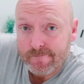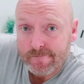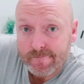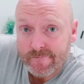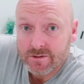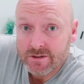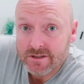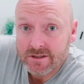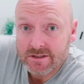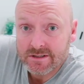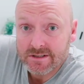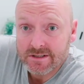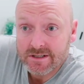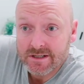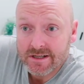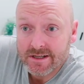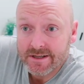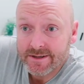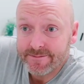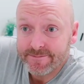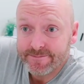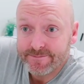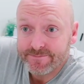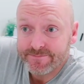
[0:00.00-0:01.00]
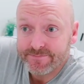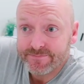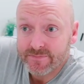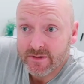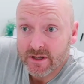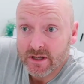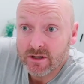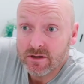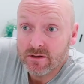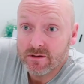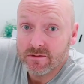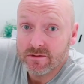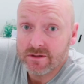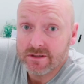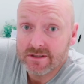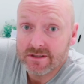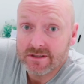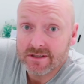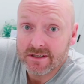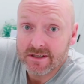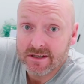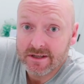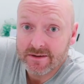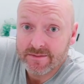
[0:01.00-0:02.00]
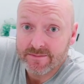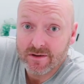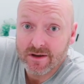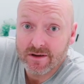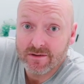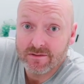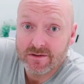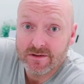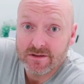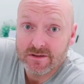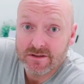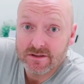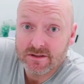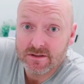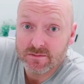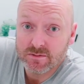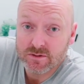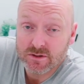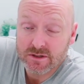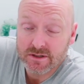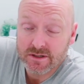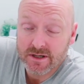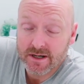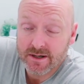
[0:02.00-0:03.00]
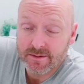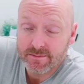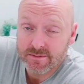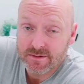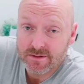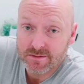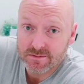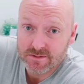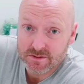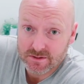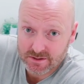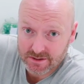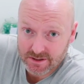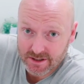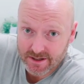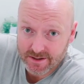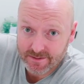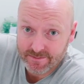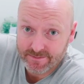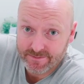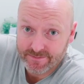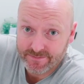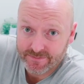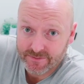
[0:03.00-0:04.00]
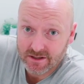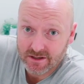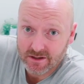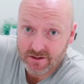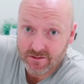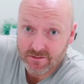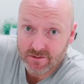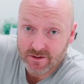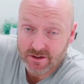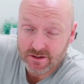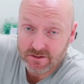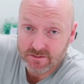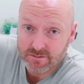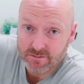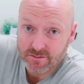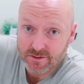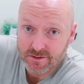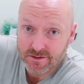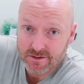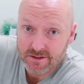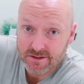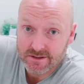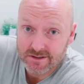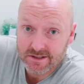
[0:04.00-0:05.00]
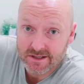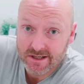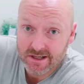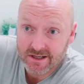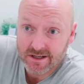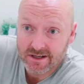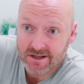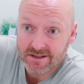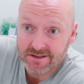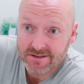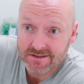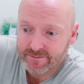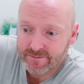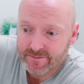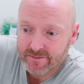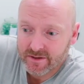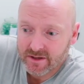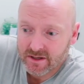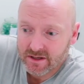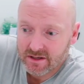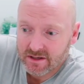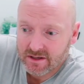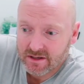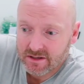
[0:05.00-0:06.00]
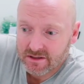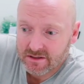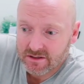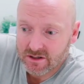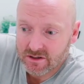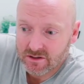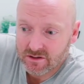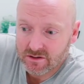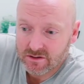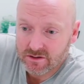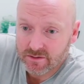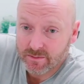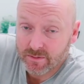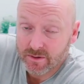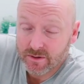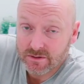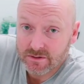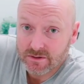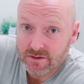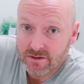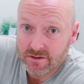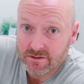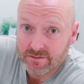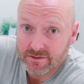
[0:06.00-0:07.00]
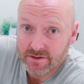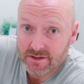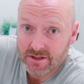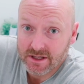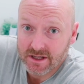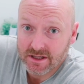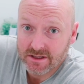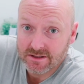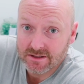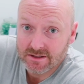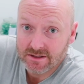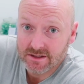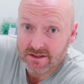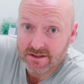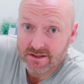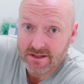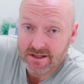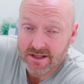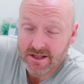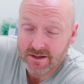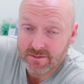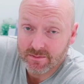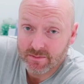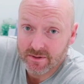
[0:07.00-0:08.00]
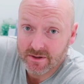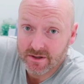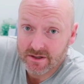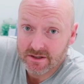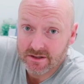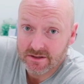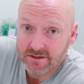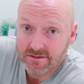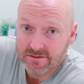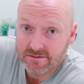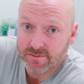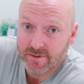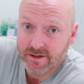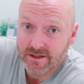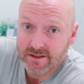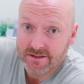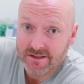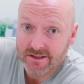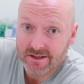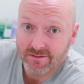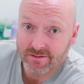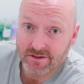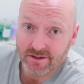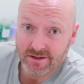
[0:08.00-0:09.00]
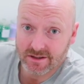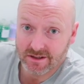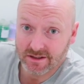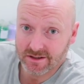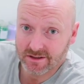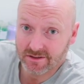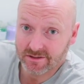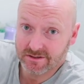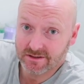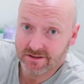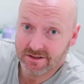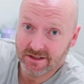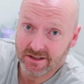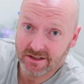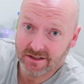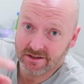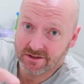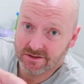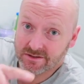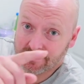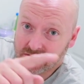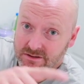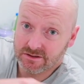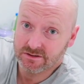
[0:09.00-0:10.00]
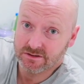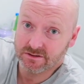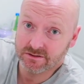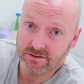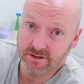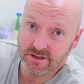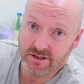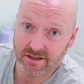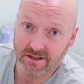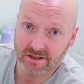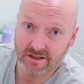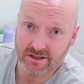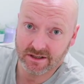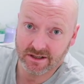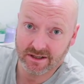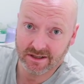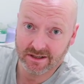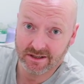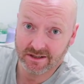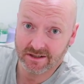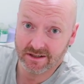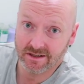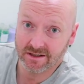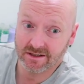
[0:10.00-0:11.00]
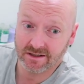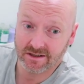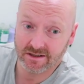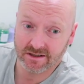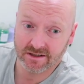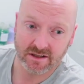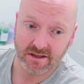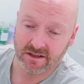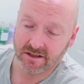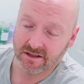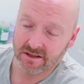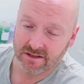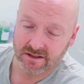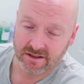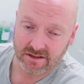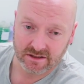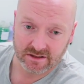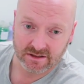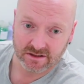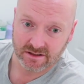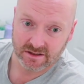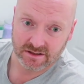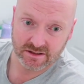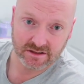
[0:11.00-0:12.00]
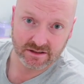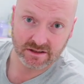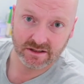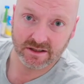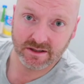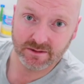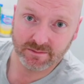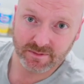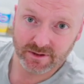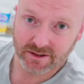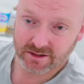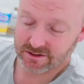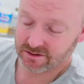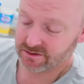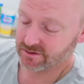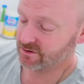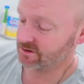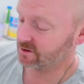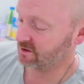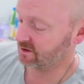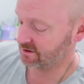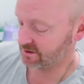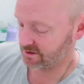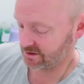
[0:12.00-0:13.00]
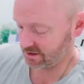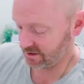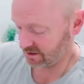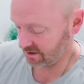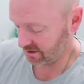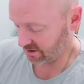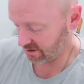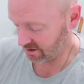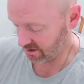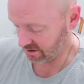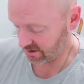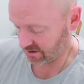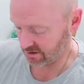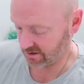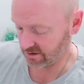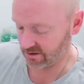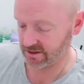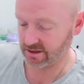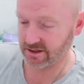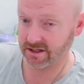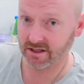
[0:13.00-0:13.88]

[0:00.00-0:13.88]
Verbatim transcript: What to say? I do know what to say. If you haven't subscribed, subscribe so you can watch more of this chaos. Turn on your post notifications, hit the like button, smash everything you see on the screen, and uh, just keep me in your thoughts here. All